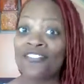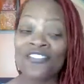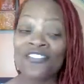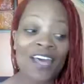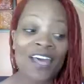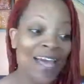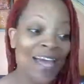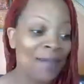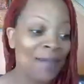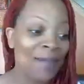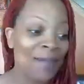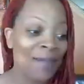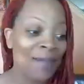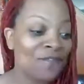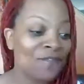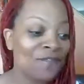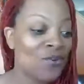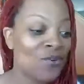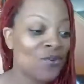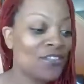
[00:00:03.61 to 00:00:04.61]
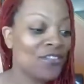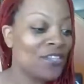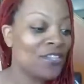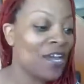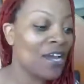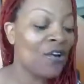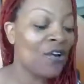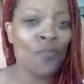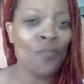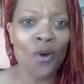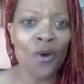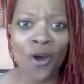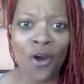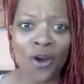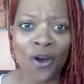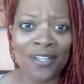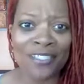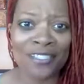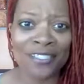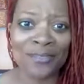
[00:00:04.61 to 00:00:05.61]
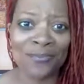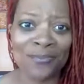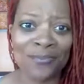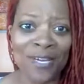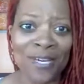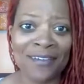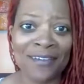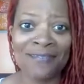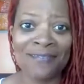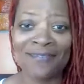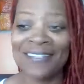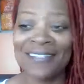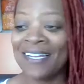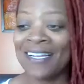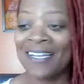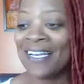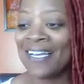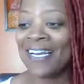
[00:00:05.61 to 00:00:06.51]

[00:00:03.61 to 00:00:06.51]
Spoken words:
Happy 4th. I hope all is well.